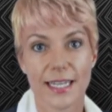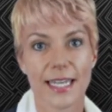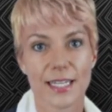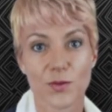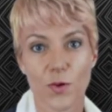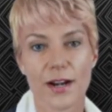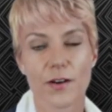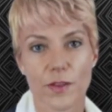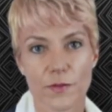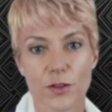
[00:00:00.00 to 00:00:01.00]
It is one
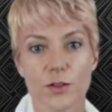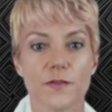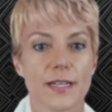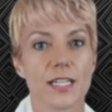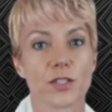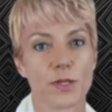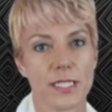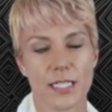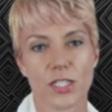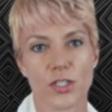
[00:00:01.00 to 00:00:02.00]
of the few financial
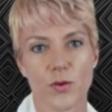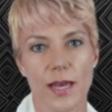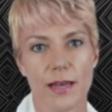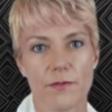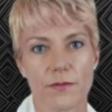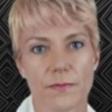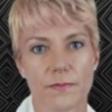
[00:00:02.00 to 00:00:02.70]
protections you have.